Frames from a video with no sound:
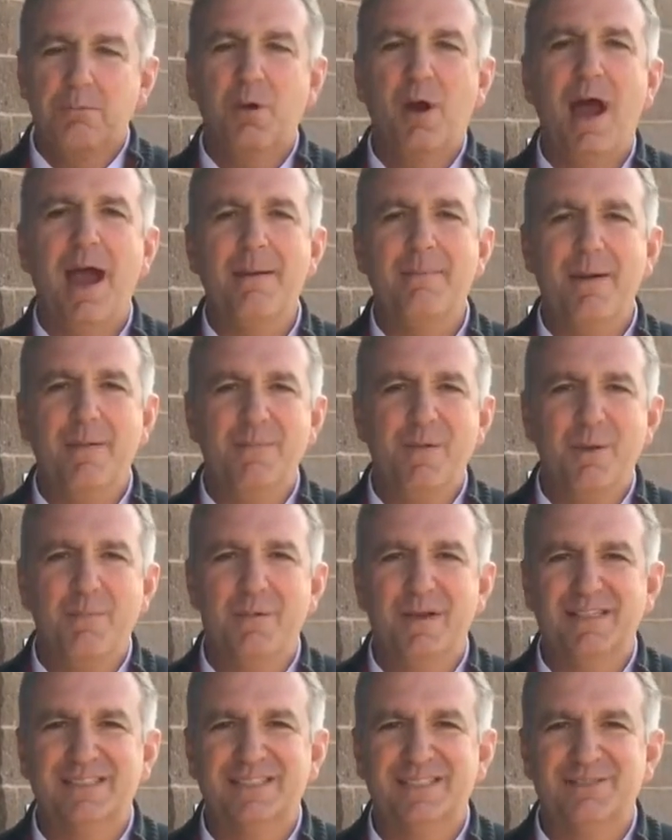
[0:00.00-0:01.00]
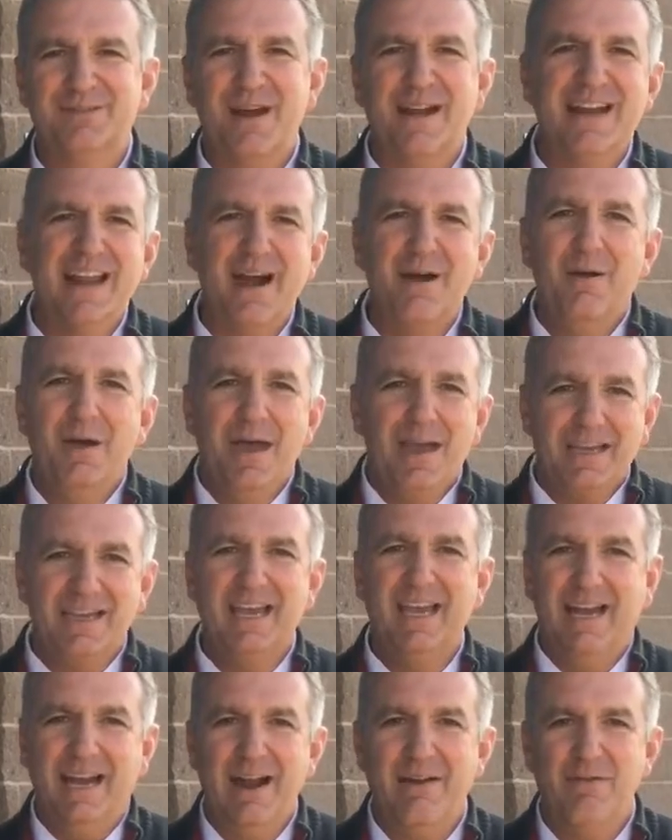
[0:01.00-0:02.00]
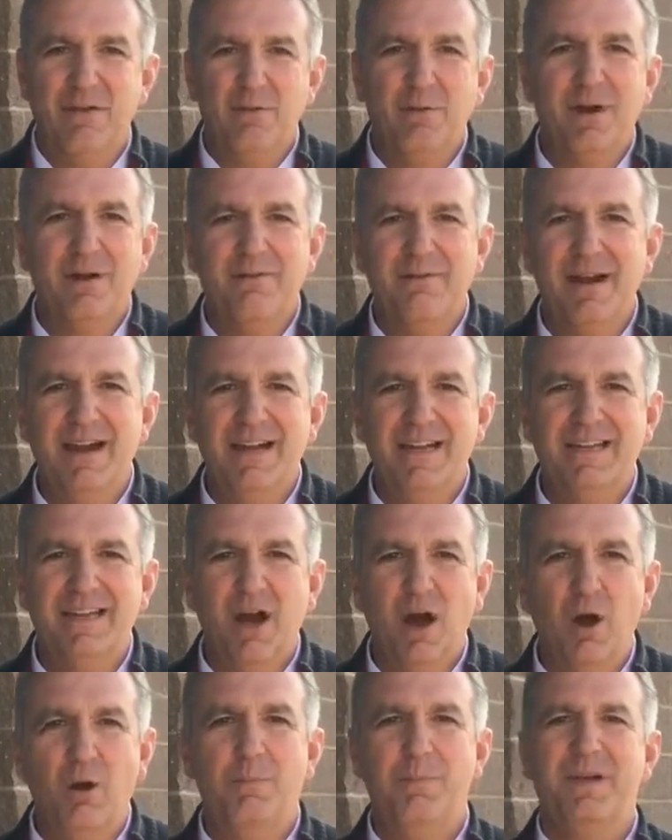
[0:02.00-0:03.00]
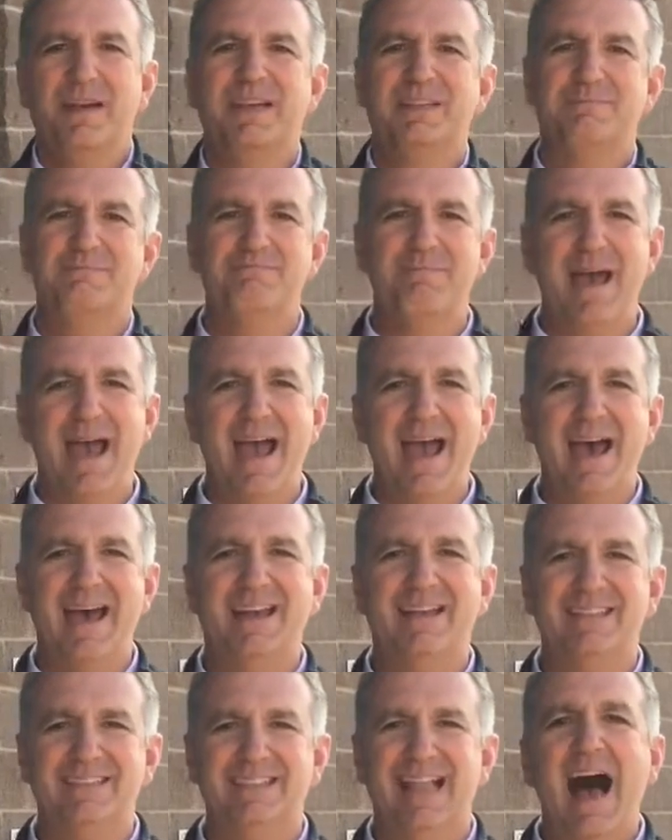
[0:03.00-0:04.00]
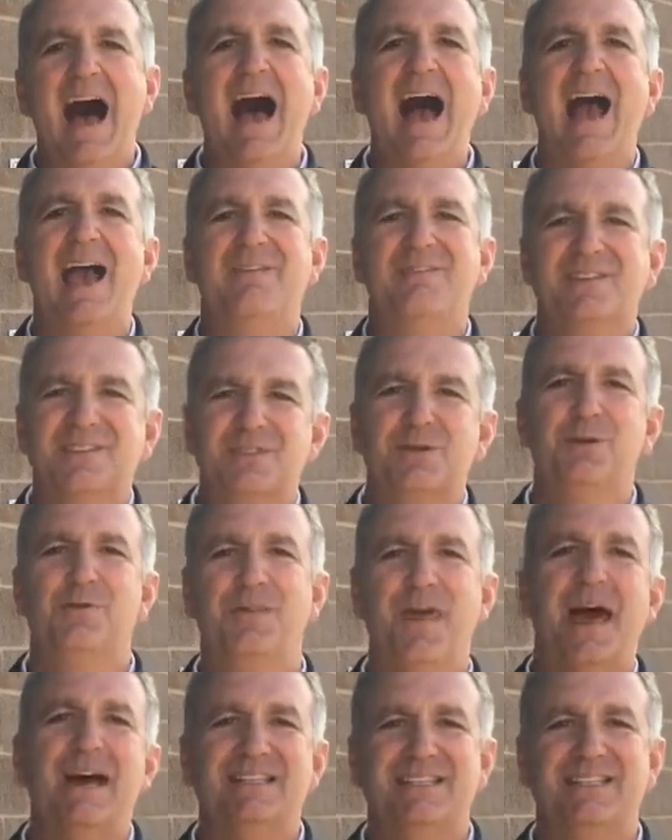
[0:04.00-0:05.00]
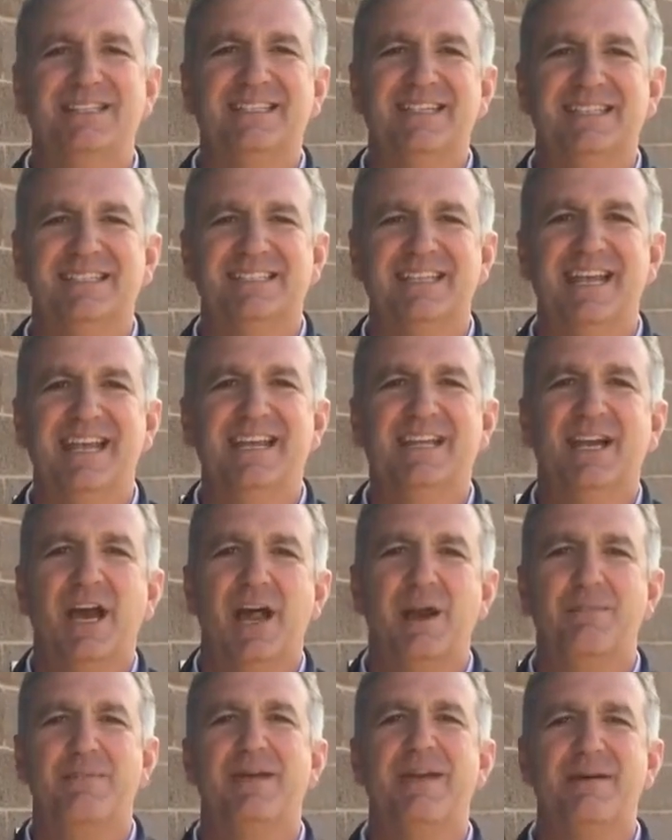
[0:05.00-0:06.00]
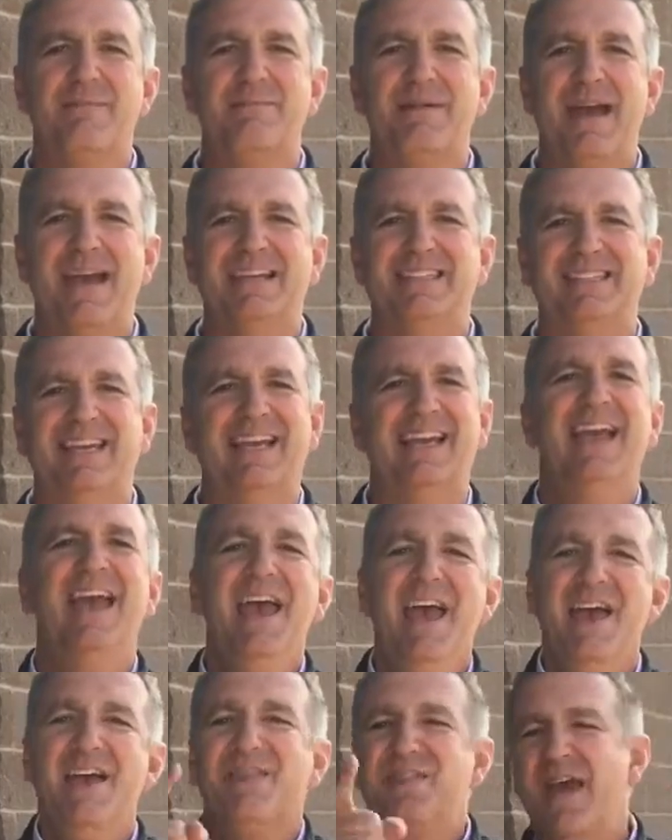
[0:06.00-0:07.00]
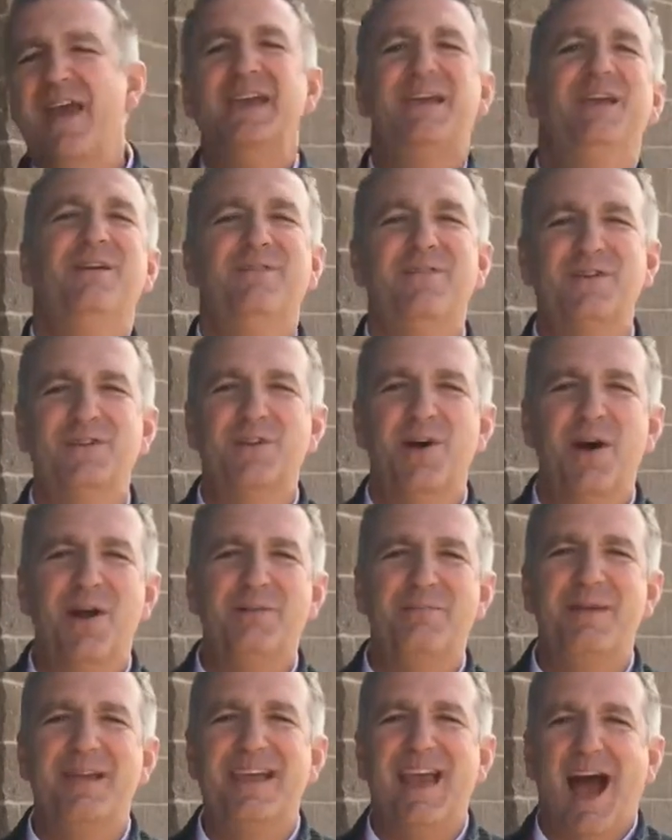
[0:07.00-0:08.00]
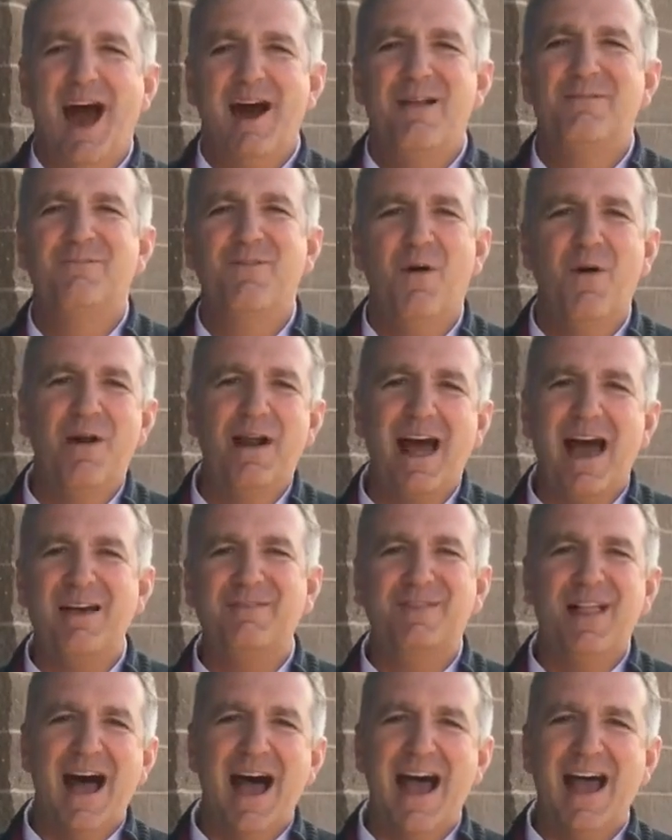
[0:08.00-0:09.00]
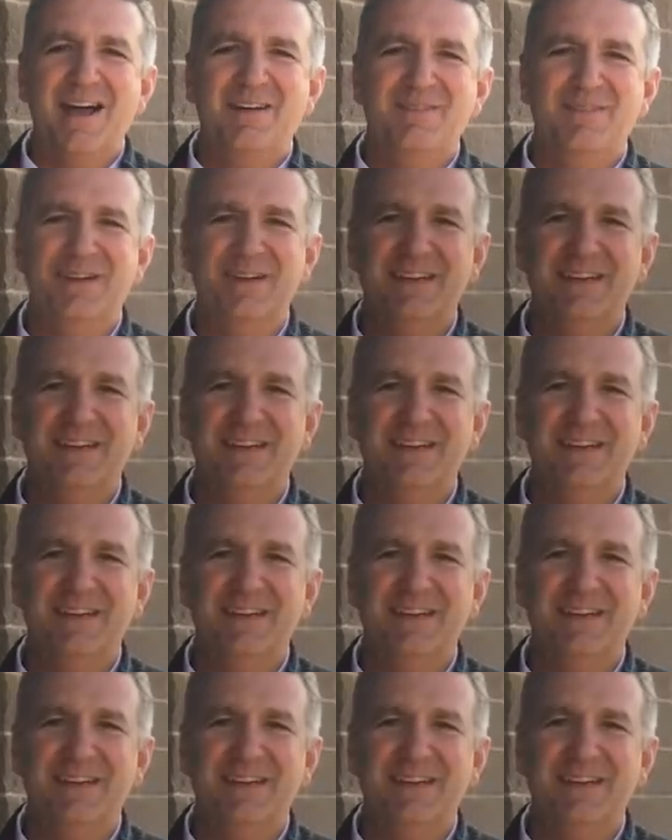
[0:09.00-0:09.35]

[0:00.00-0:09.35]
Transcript: prime up your business right now. Get everyone ready to go because man alive, it's 2016 going to be amazing. Thank you for joining me on 4Life Live.